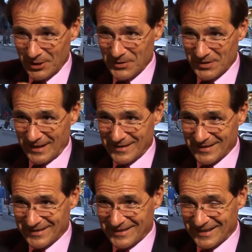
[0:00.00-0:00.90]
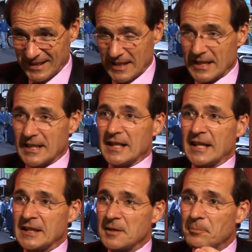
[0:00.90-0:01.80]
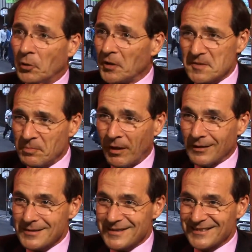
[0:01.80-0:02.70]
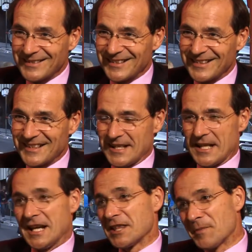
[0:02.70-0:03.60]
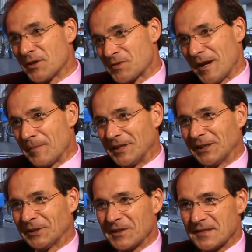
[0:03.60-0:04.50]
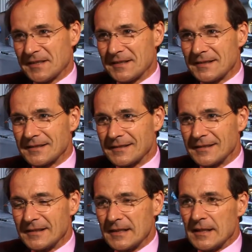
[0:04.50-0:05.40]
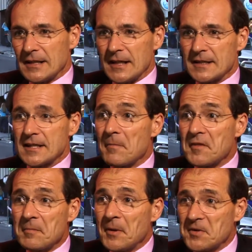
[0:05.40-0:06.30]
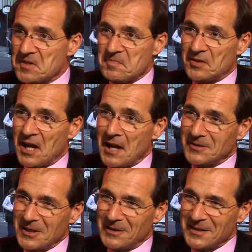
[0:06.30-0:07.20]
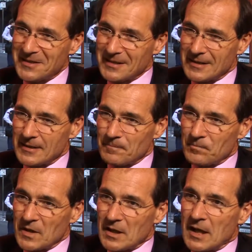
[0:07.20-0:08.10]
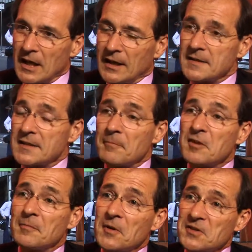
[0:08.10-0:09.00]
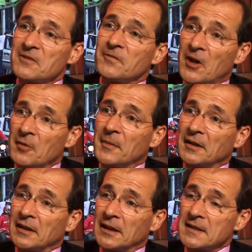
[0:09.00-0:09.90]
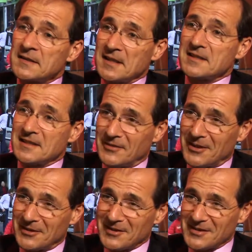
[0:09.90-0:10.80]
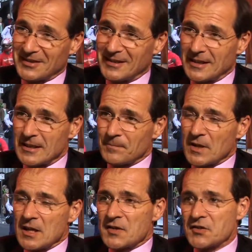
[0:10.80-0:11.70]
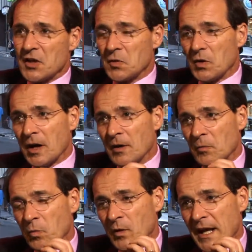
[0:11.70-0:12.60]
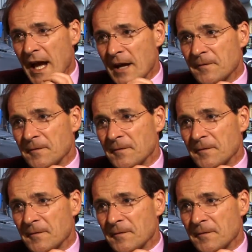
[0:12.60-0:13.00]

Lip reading: process. In the poorest parts, in the most rapidly growing cities, in some of the most deprived areas, in some of the most environmentally sensitive areas. So we